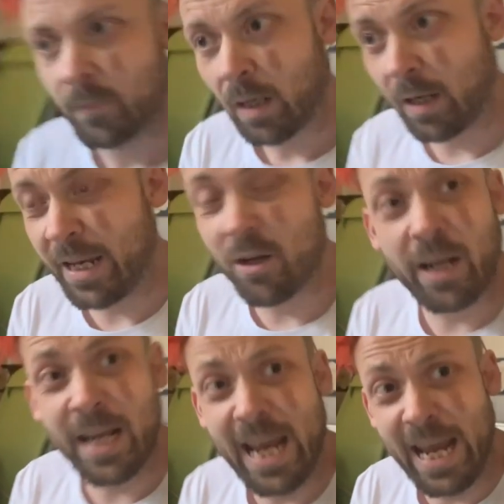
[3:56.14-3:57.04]
Okay, you're going
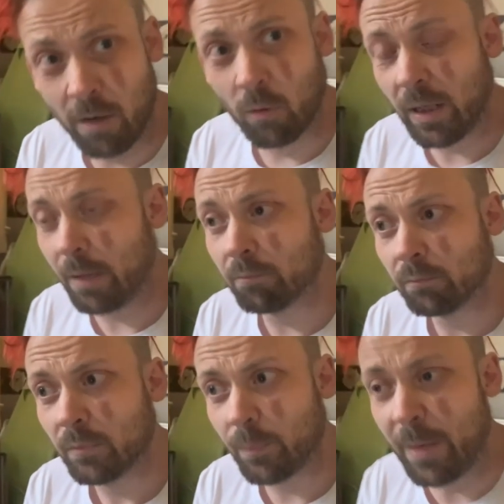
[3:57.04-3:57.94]
to heal them,
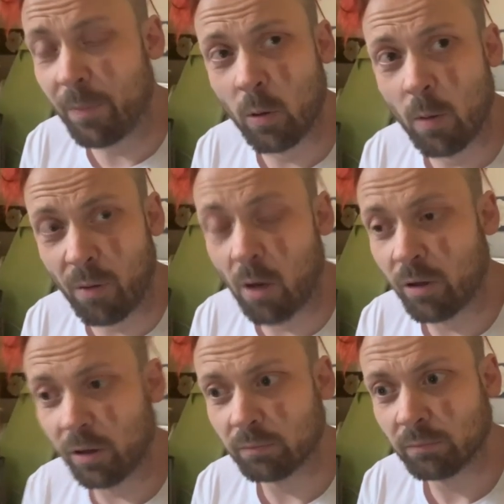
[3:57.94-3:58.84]
people who are
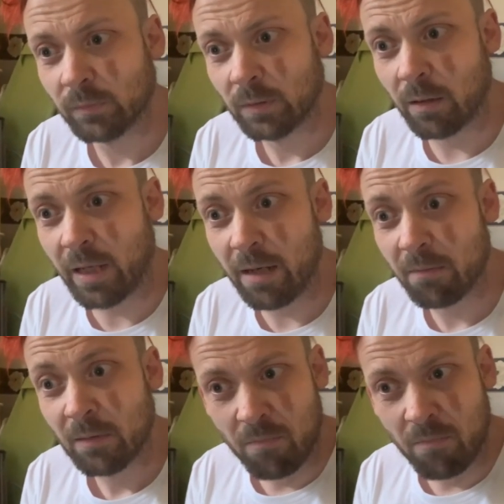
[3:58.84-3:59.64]
broken. Okay,